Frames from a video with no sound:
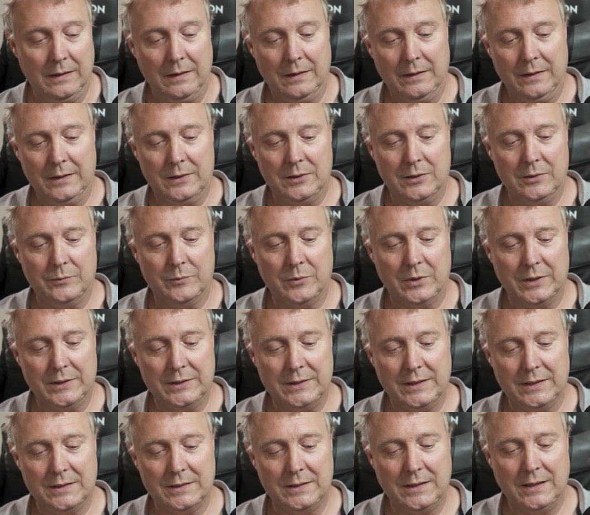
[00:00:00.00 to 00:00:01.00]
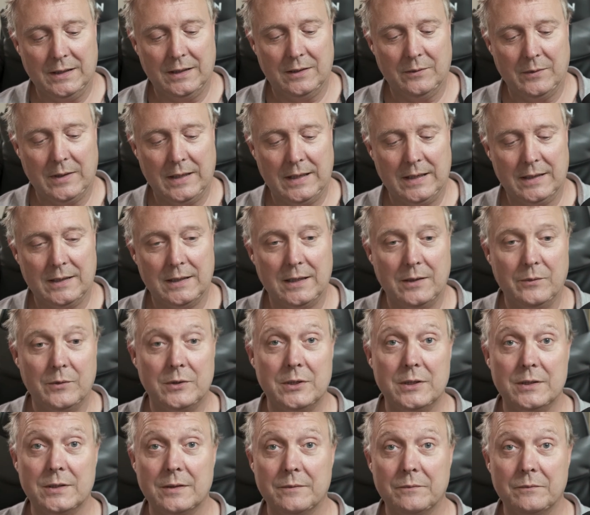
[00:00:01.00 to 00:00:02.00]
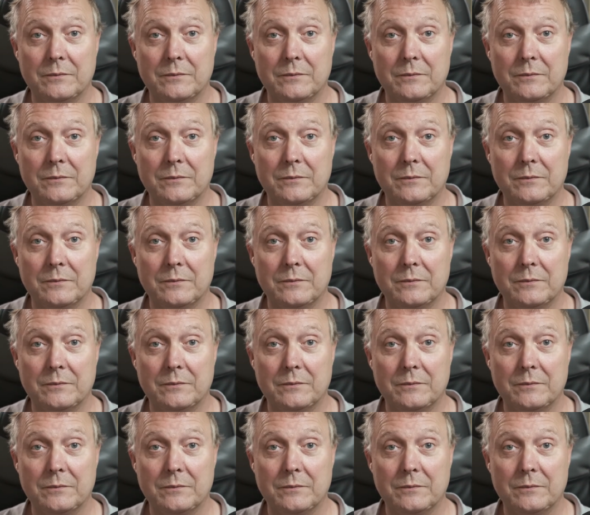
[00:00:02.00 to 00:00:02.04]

this is my 16 to 80, which is